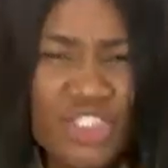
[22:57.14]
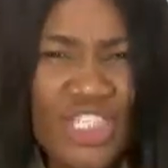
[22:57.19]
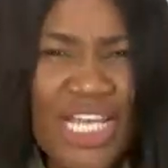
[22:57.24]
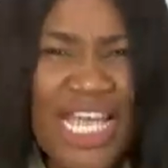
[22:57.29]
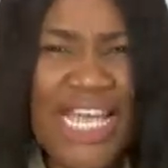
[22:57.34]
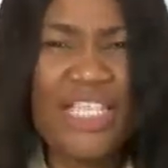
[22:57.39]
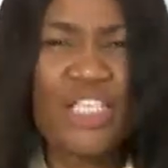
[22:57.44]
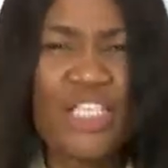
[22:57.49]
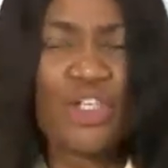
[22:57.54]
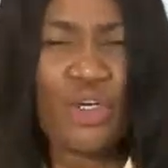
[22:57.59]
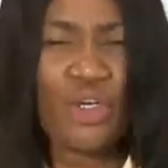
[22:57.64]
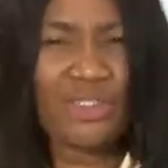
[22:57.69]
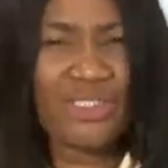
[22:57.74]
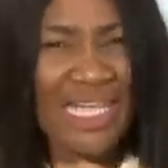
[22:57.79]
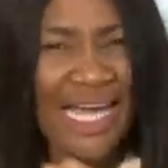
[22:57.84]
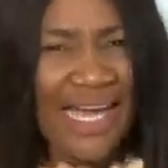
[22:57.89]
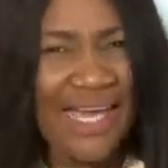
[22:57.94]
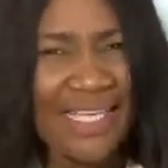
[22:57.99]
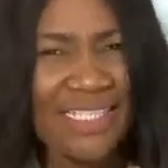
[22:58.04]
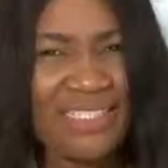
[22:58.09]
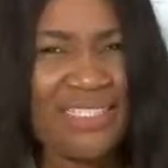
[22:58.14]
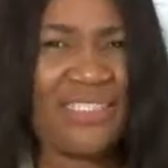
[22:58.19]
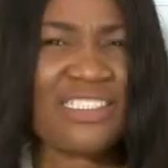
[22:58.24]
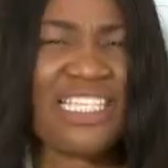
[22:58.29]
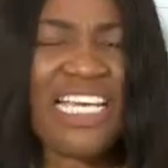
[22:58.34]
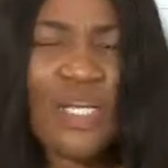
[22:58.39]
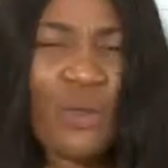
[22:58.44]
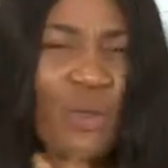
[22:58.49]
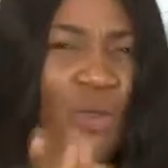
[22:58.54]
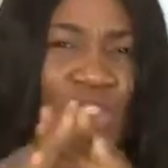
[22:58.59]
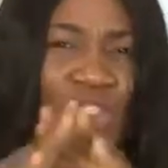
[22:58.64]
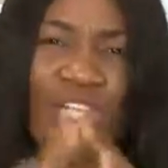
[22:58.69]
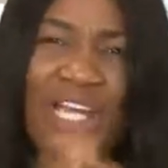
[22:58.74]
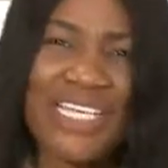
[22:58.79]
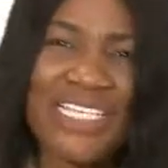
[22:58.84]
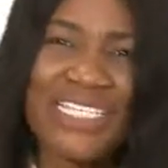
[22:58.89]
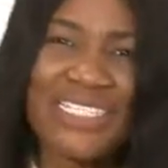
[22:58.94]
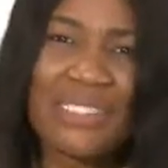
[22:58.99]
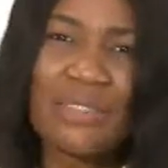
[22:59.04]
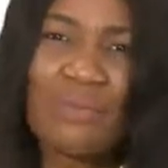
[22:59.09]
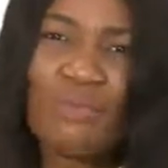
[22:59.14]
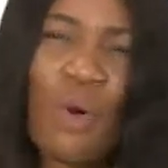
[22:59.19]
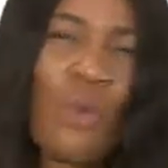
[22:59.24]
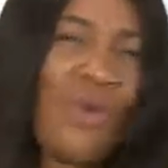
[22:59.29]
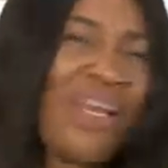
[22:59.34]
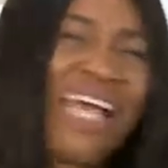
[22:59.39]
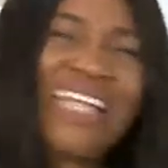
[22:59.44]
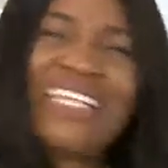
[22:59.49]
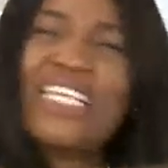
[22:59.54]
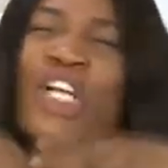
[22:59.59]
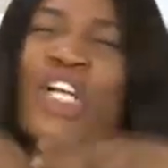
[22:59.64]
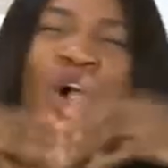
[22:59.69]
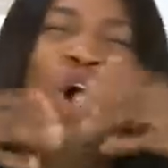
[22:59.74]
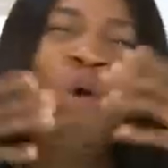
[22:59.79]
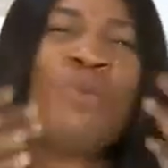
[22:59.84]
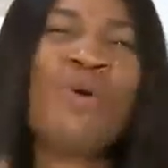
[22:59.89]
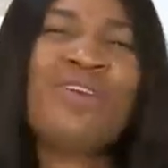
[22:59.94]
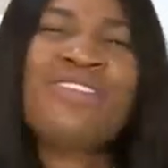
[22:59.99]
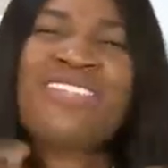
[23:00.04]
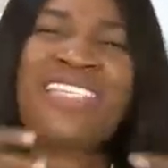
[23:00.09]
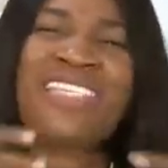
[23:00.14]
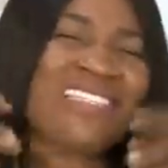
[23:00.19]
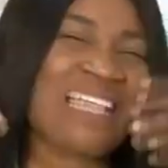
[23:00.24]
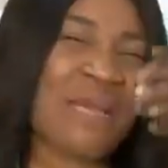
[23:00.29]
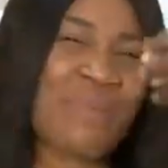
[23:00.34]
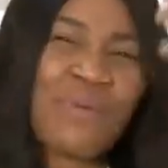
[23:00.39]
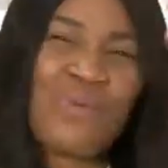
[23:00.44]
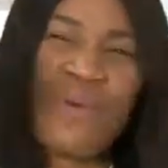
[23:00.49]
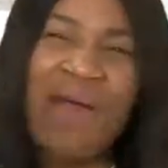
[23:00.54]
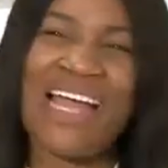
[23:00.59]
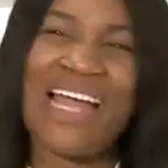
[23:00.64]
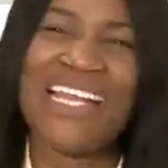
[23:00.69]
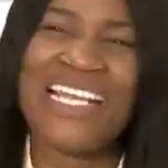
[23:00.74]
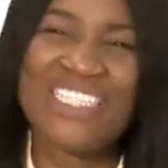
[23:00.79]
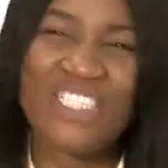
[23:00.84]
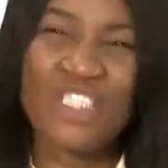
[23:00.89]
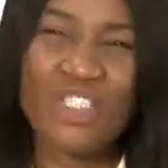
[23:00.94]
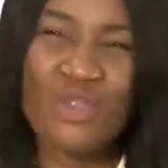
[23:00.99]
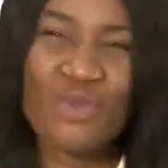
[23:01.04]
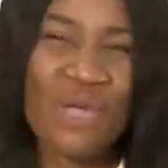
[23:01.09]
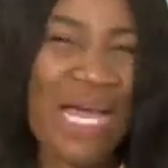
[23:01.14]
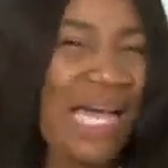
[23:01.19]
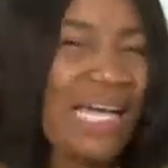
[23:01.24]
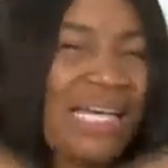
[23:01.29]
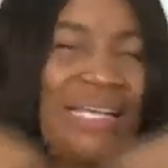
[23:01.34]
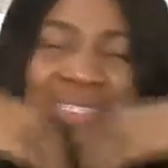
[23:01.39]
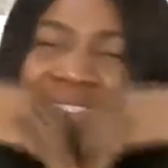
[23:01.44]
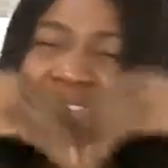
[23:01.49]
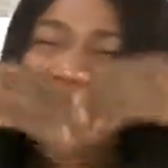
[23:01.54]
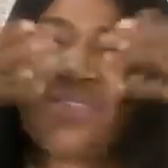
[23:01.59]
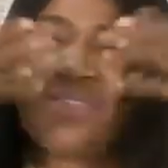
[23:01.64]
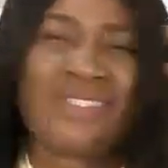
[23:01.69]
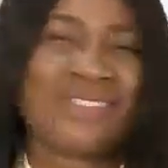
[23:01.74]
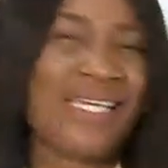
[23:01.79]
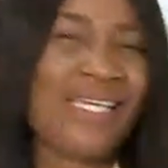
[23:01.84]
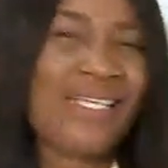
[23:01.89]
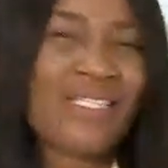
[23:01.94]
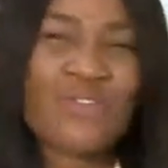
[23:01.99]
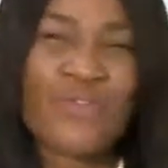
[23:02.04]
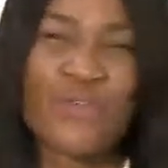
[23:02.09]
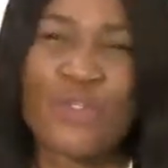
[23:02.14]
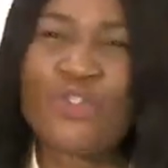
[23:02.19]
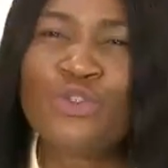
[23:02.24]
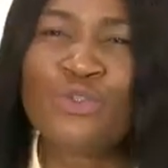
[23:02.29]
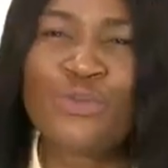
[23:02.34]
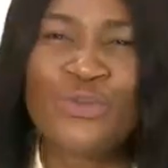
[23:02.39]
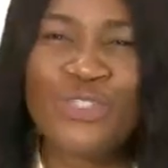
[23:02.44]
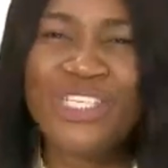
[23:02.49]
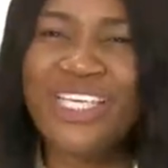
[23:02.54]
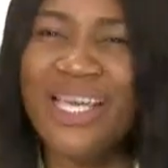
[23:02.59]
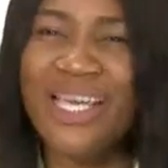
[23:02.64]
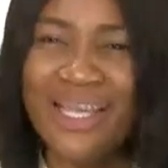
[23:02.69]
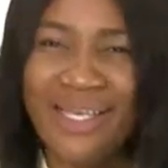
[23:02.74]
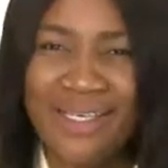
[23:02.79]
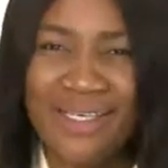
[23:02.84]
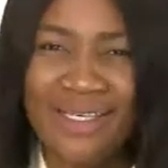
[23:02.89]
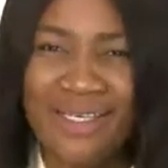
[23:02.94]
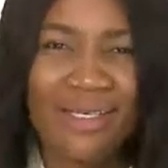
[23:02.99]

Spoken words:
Check your diet, check what you are eating. But what are the common things that people are allergic to? I can just say it for you here.